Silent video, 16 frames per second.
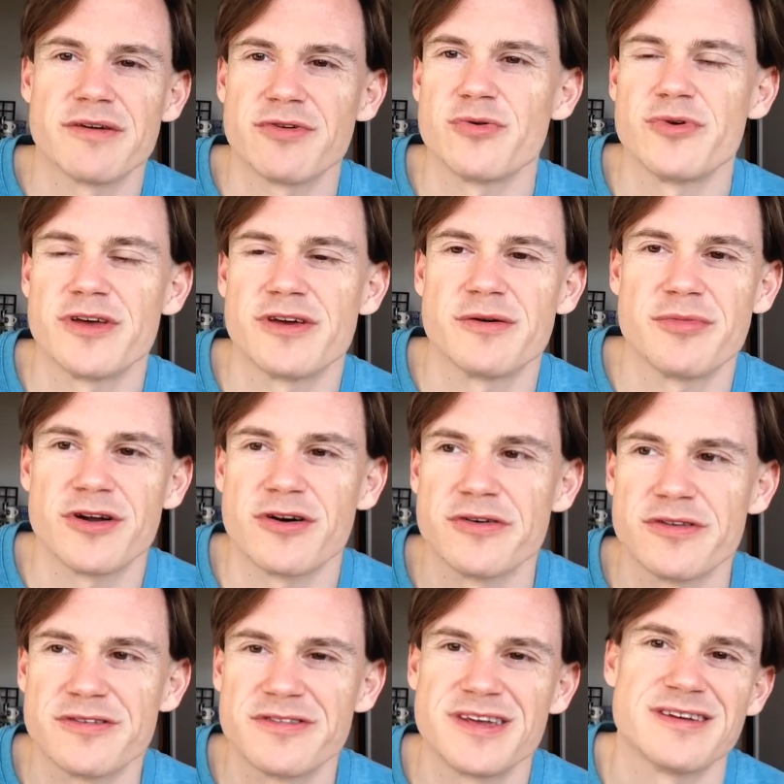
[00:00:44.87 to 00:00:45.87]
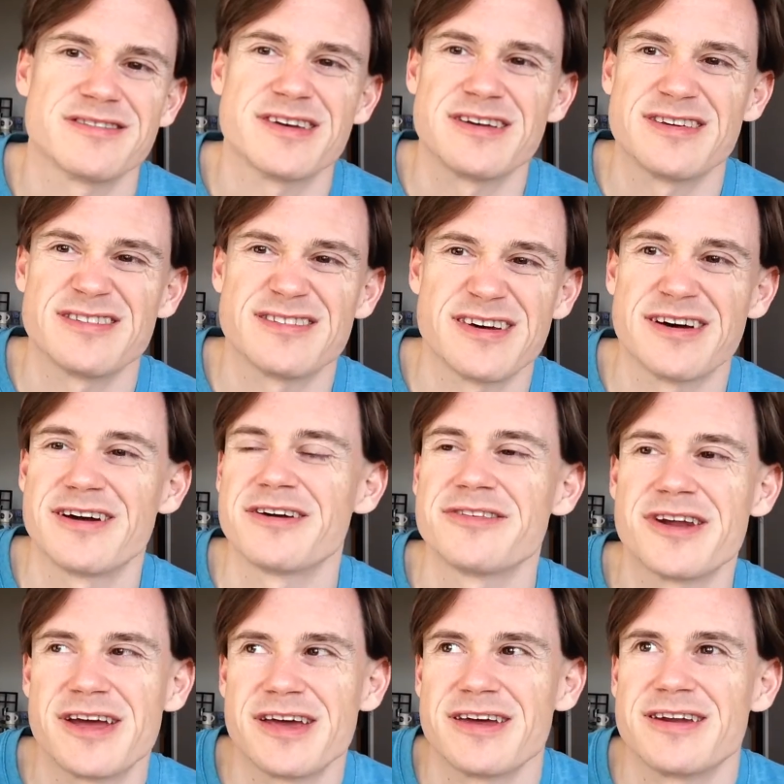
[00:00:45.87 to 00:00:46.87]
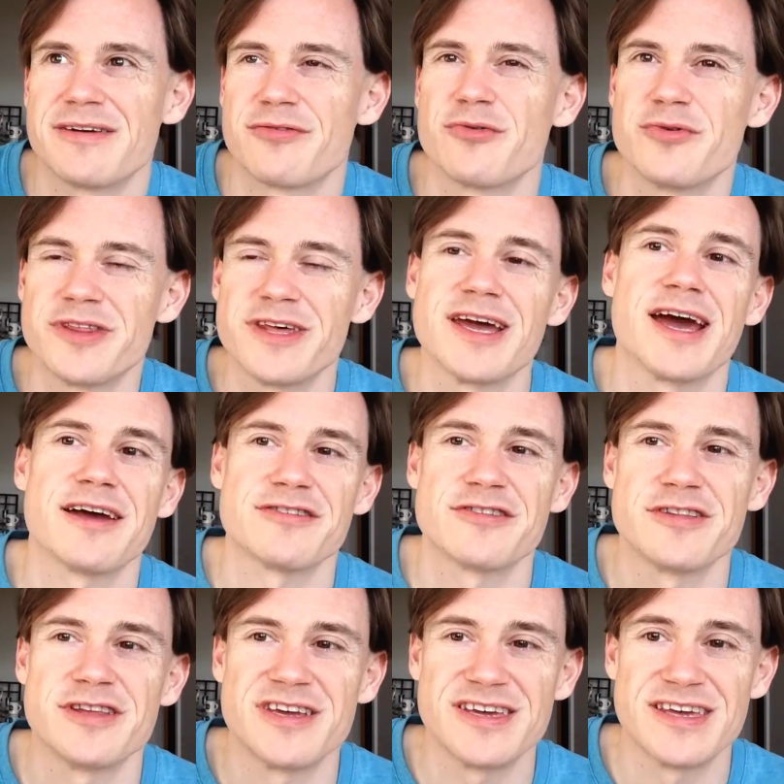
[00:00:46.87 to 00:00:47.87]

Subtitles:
every week about all the things I desire that I can never really actually